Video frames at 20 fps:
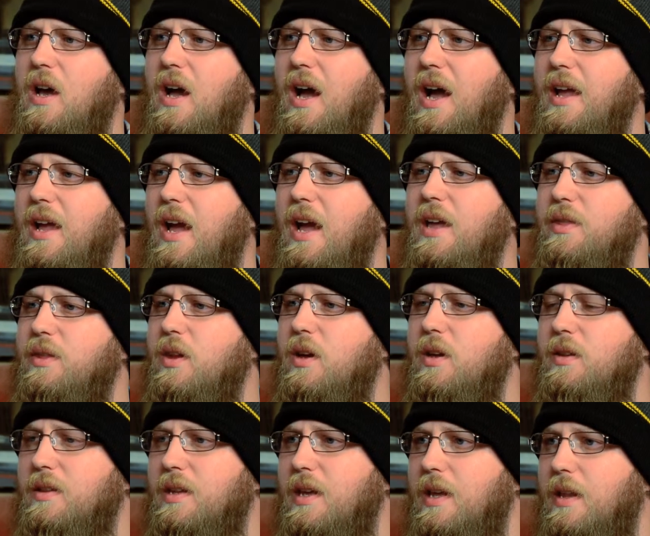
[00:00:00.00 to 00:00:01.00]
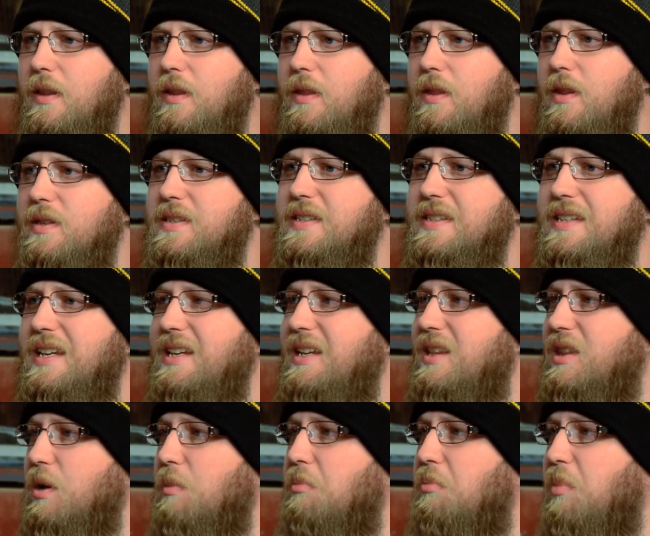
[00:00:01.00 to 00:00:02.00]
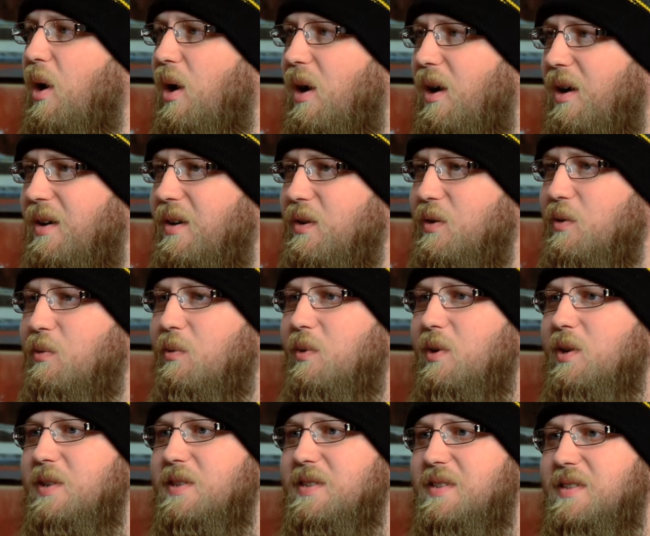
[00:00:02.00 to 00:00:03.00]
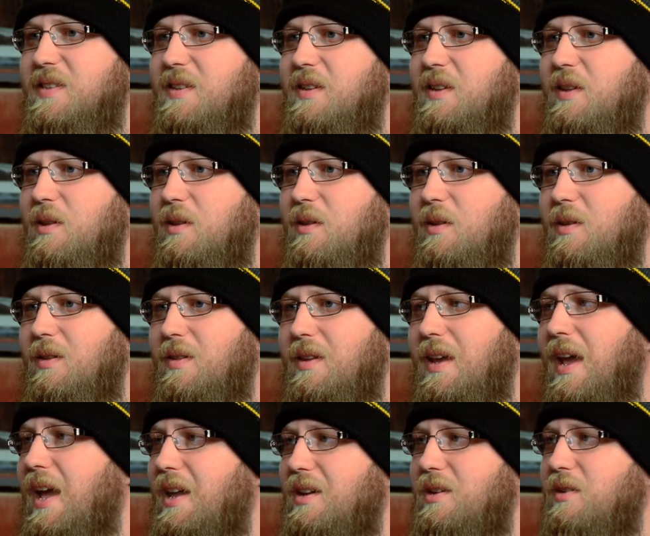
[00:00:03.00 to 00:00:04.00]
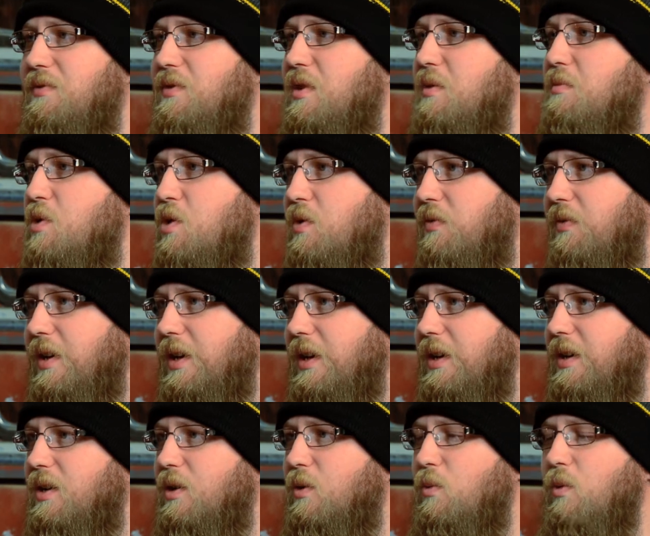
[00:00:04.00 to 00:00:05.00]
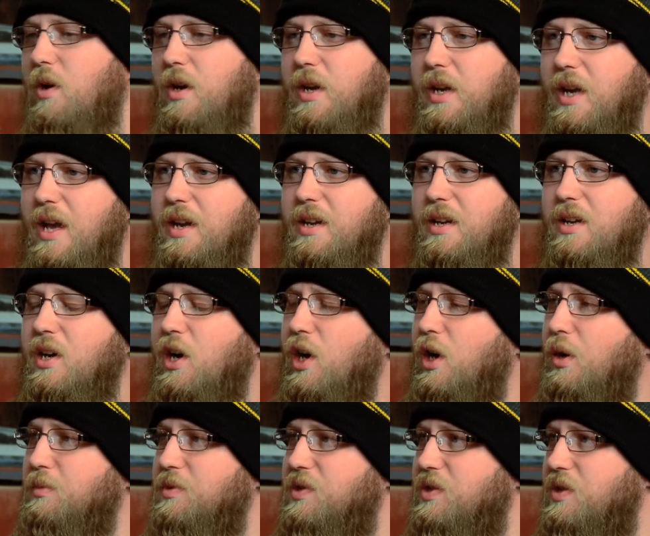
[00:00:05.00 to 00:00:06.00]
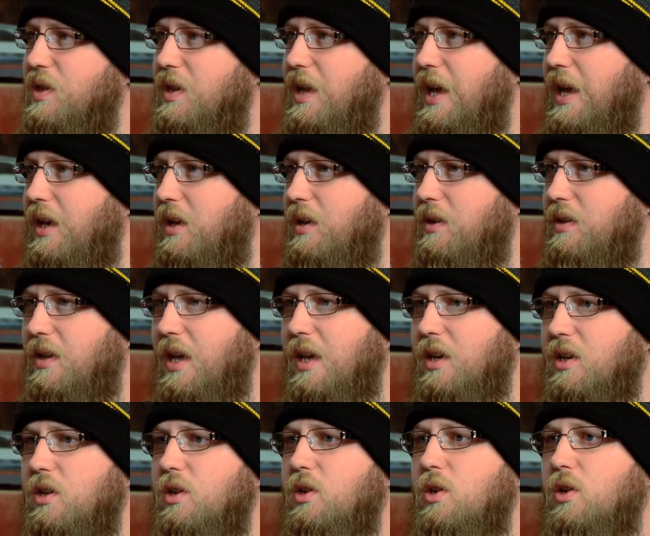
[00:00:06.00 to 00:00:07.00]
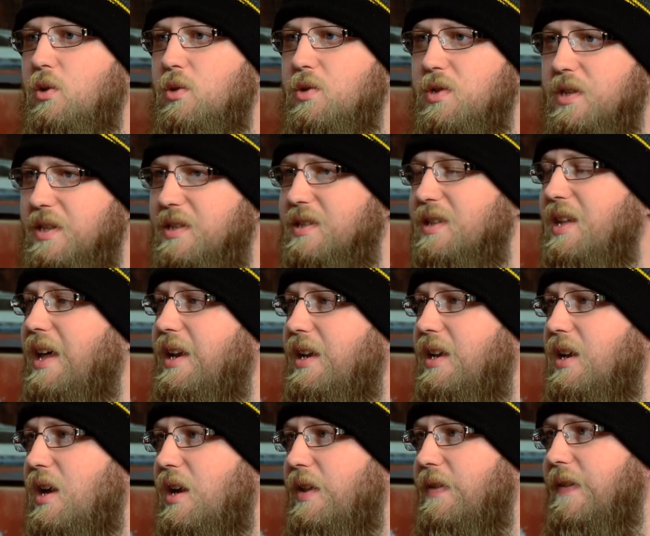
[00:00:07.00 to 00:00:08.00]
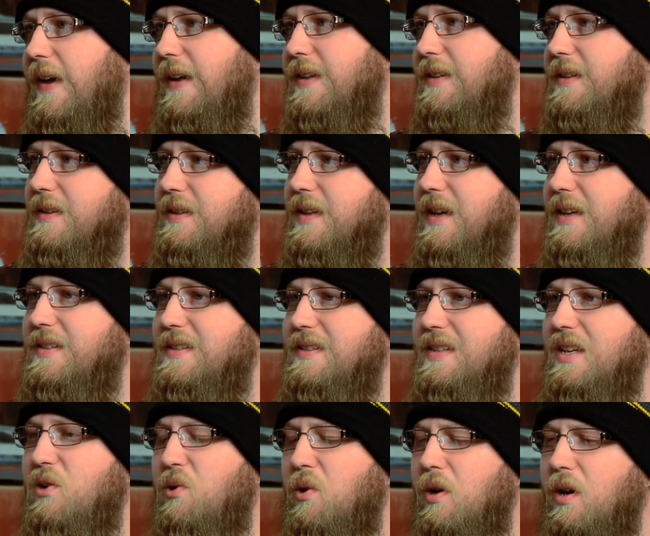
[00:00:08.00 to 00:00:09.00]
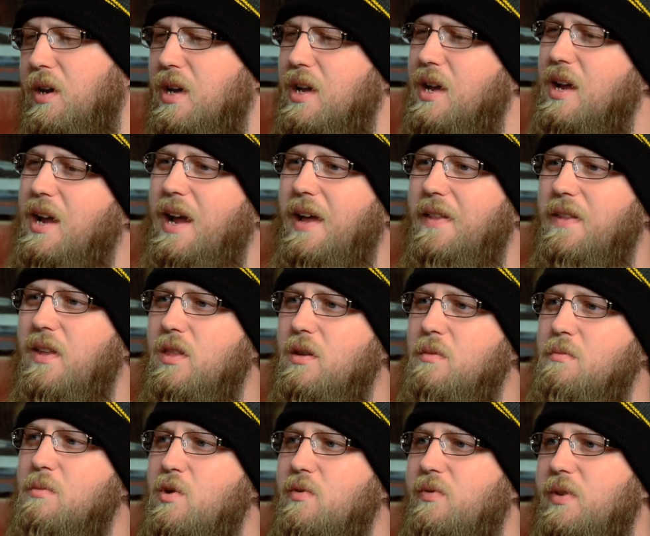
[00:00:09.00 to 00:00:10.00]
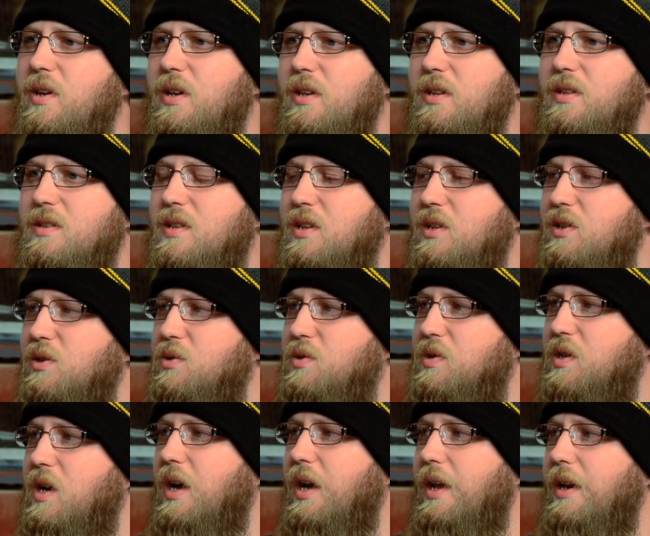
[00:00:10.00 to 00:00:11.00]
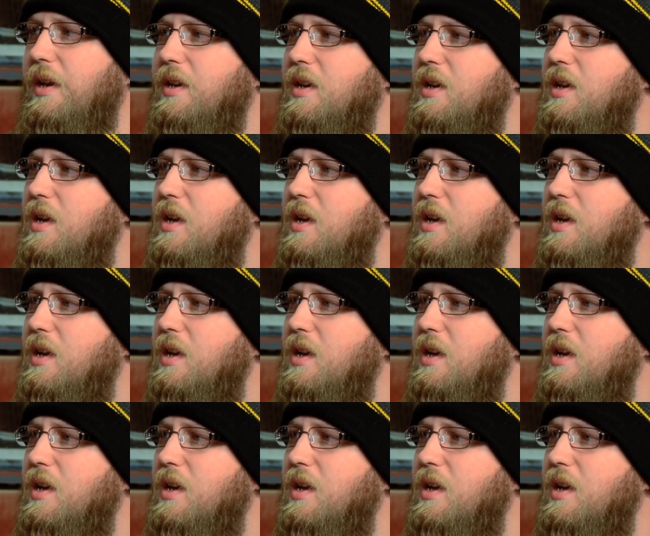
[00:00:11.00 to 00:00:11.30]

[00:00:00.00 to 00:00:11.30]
I thought that the scene at the bar was the end of the movie, where he kind of comes to that conclusion. He's let in on that secret. And then the movie continues on.